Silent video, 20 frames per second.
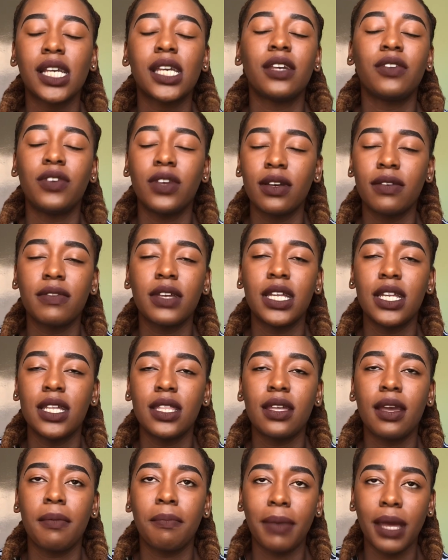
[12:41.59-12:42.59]
If you have
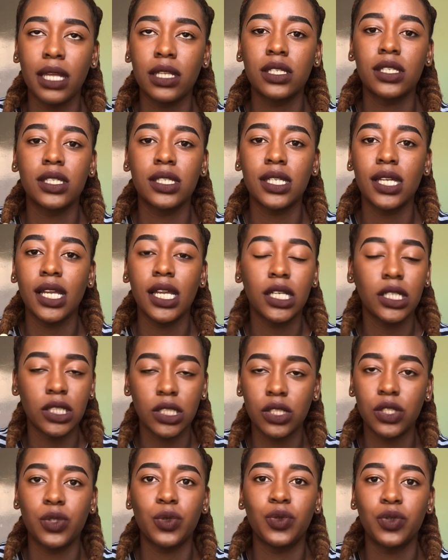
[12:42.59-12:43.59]
anything bad to say,
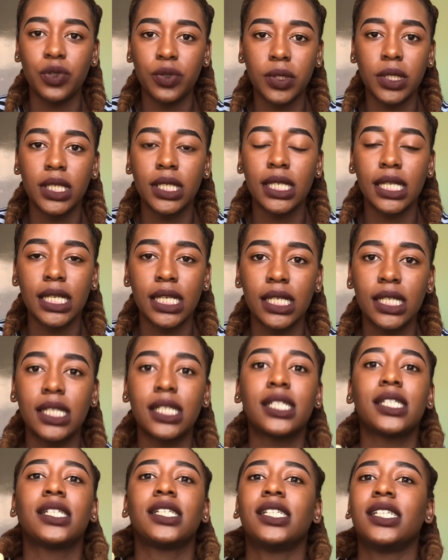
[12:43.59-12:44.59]
just don't do it.
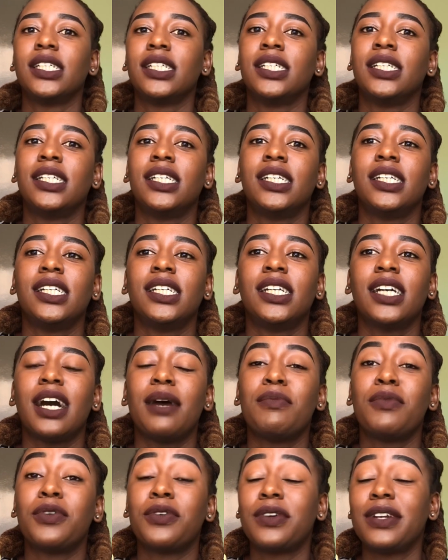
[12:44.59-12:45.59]

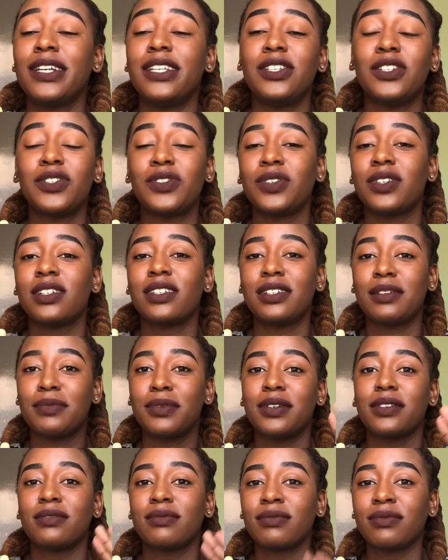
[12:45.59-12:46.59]
I'm already stressed
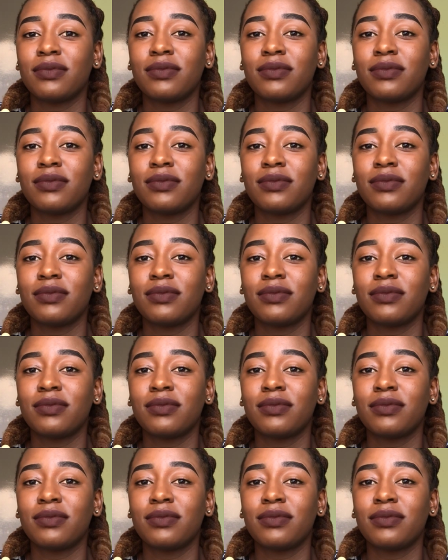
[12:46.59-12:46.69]
about